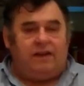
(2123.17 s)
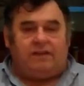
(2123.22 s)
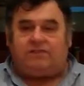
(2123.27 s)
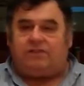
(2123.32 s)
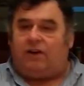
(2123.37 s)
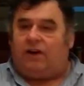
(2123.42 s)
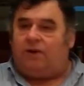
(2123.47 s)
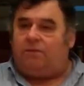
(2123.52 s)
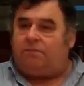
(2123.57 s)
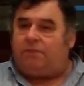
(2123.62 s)

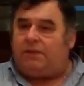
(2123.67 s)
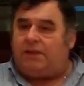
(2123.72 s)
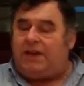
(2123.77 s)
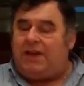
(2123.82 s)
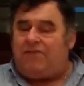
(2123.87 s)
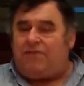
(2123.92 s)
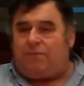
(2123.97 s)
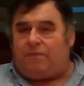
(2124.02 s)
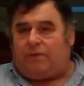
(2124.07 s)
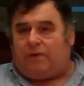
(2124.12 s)
It's
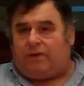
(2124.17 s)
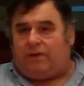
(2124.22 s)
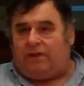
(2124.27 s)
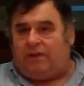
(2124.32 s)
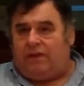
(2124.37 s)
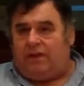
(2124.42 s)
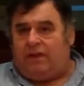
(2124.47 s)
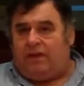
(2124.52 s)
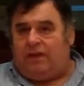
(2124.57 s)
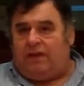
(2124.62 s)

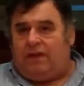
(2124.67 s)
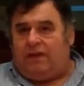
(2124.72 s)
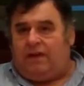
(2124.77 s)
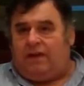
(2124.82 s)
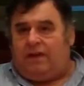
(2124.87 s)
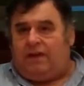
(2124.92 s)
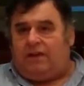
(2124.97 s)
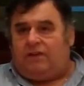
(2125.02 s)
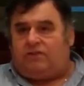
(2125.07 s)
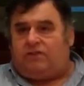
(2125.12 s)
unbelievable.
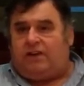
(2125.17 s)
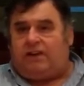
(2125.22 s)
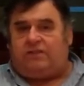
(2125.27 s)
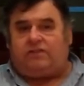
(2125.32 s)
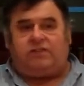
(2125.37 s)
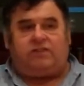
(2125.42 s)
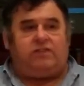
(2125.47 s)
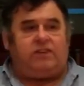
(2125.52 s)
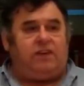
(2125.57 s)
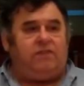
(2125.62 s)

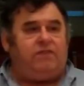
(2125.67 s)
Jesus